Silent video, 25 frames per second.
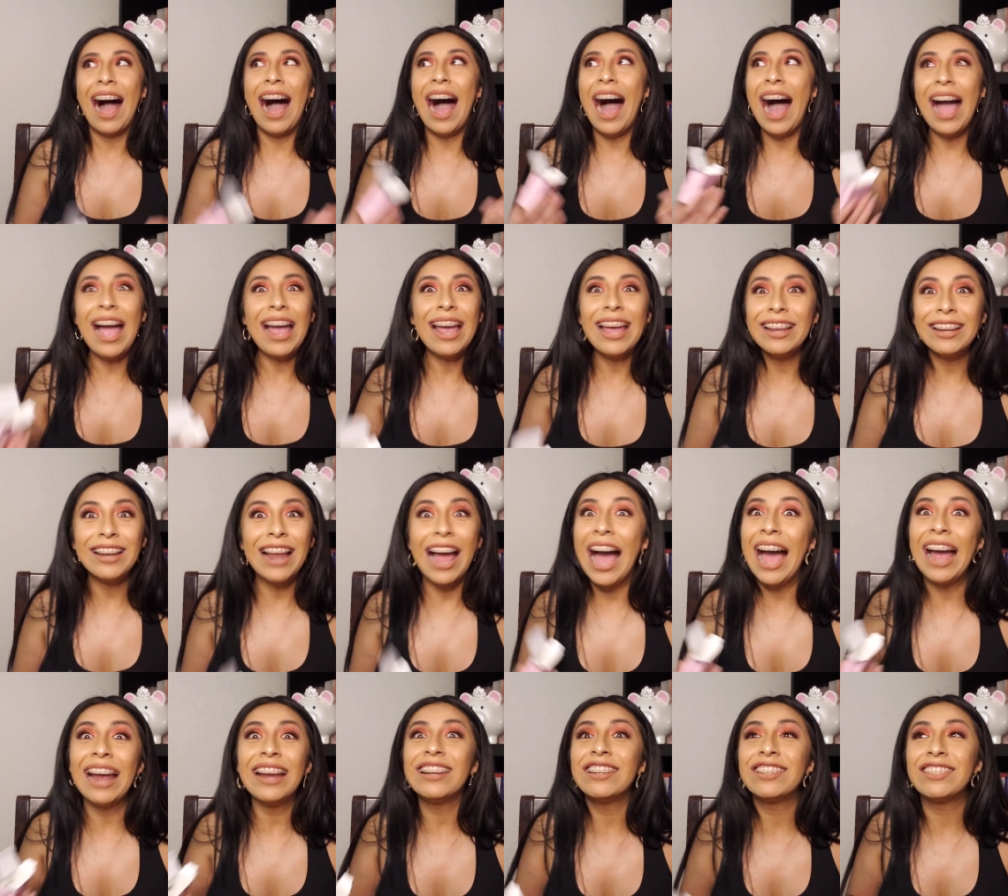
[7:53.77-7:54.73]

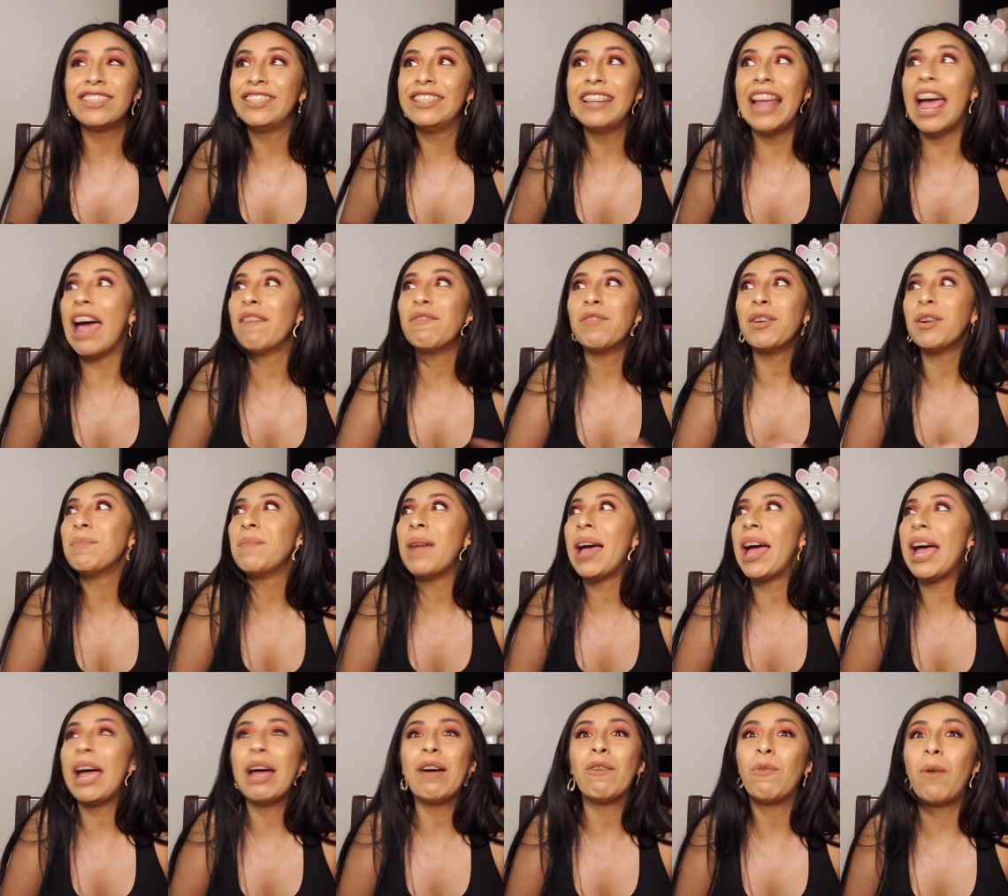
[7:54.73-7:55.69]
I never met
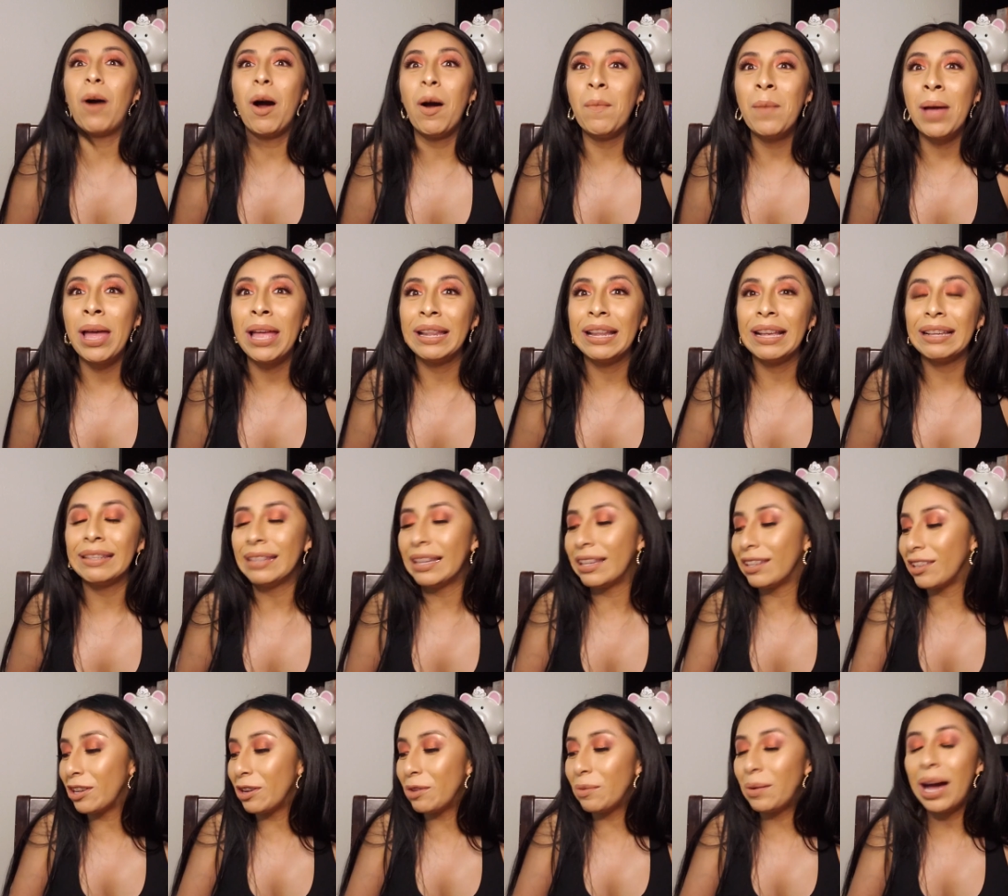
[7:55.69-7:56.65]
a woman that
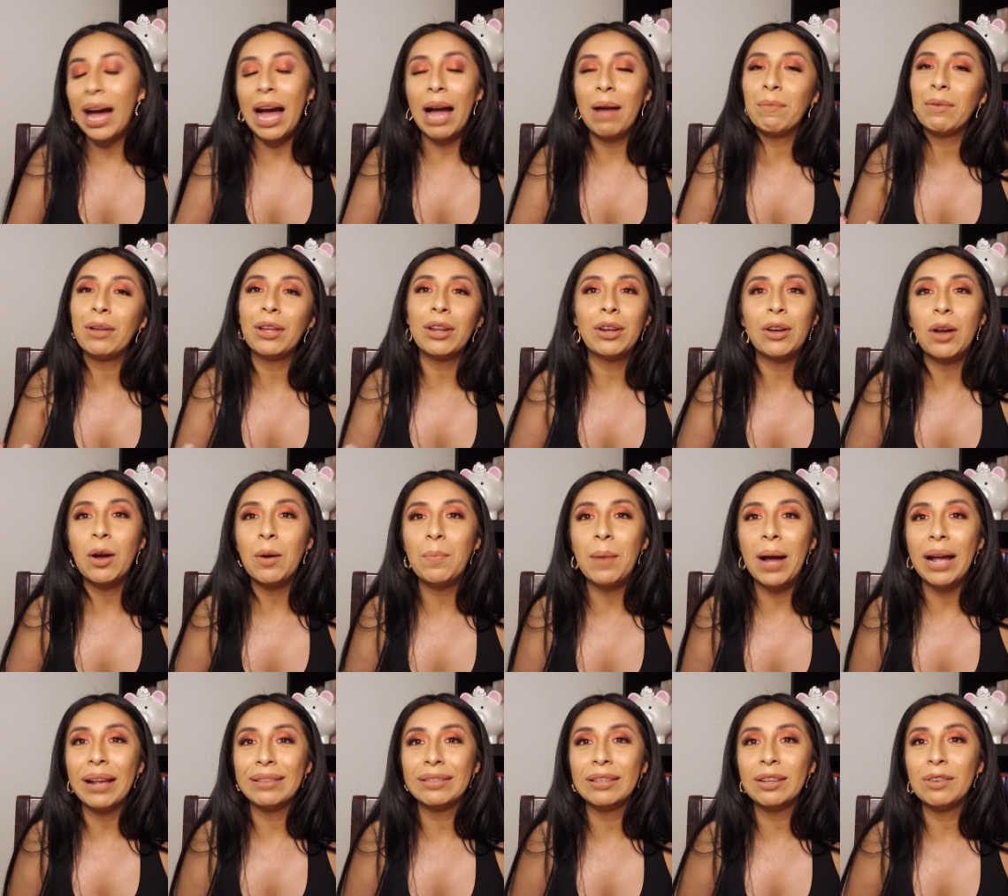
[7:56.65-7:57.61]
says, you know what, I'm gonna go
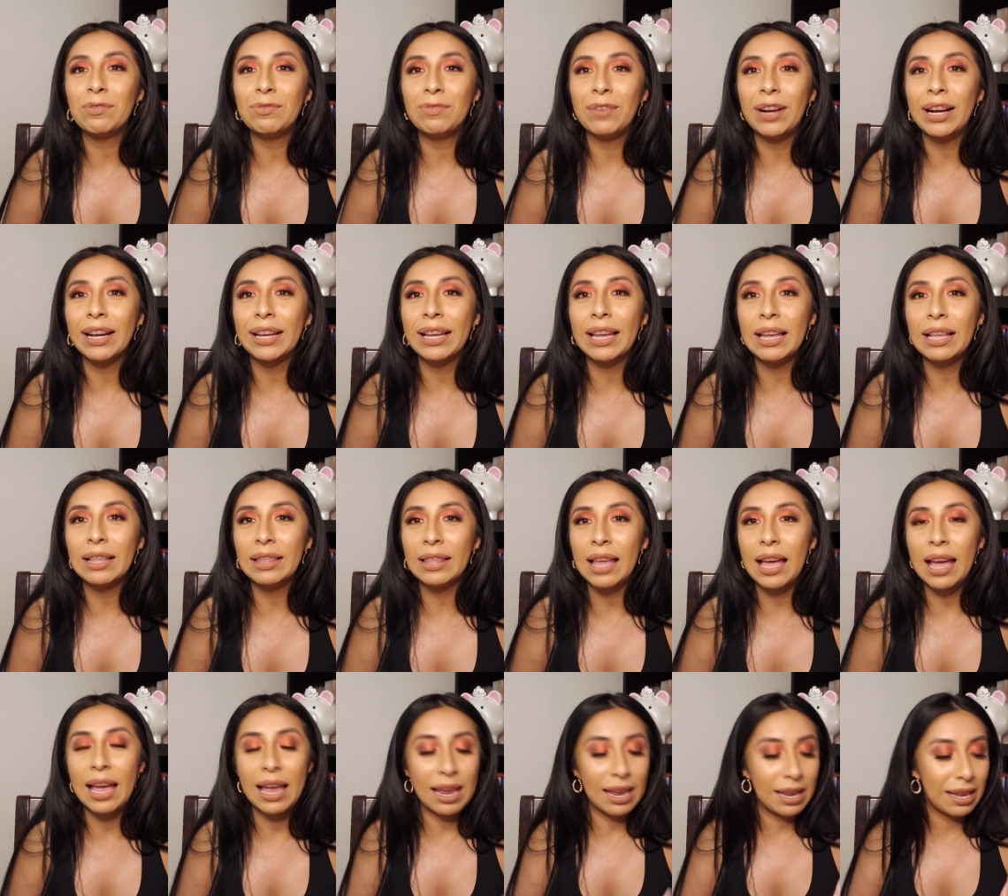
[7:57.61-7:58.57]
buy some fucking
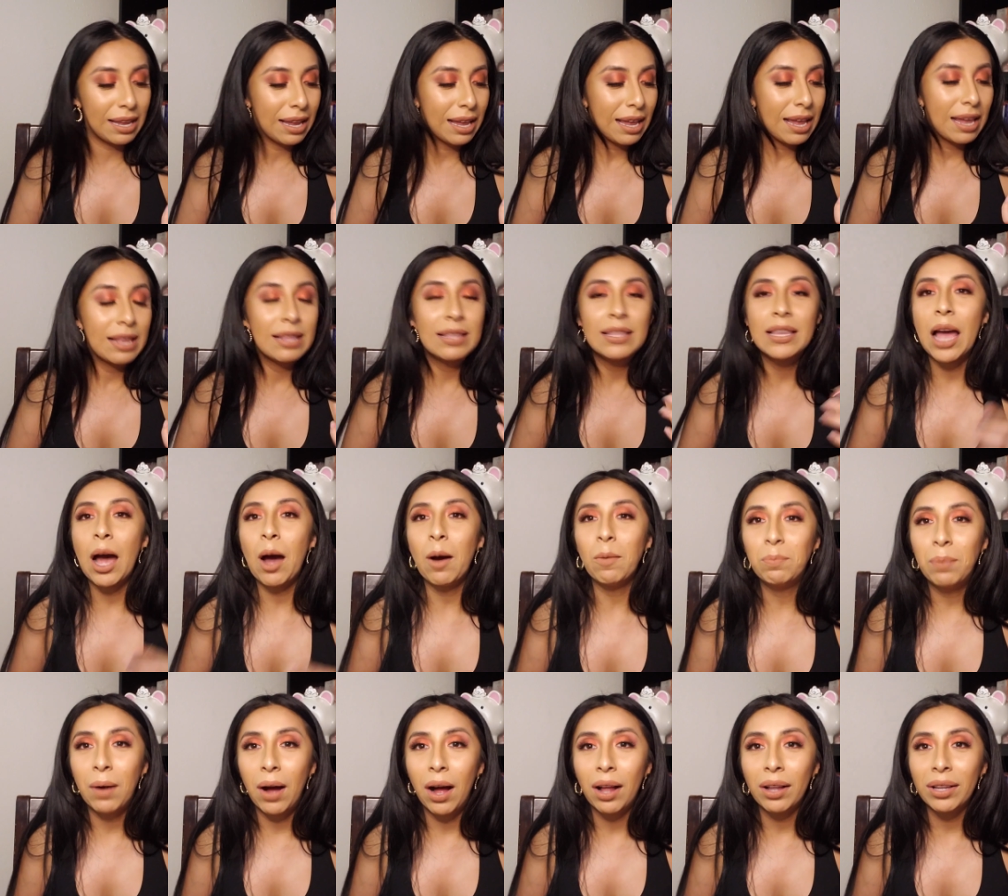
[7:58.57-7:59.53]
like nail
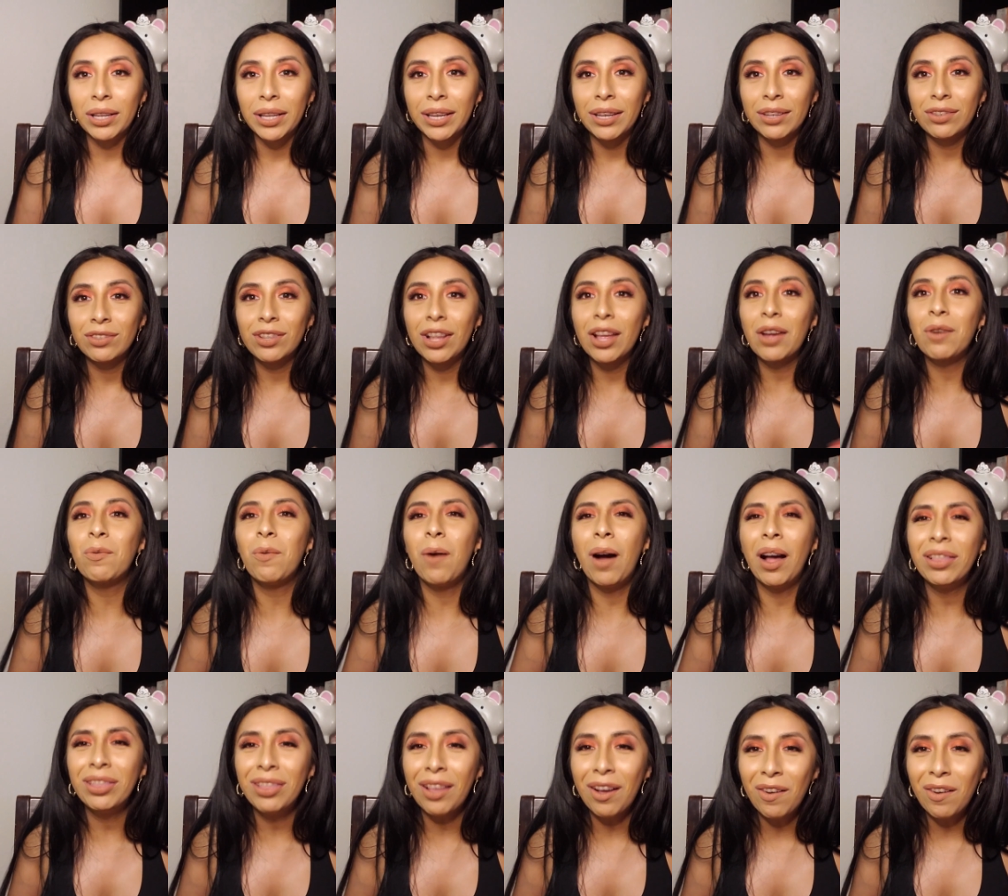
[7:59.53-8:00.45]
polish. Like, what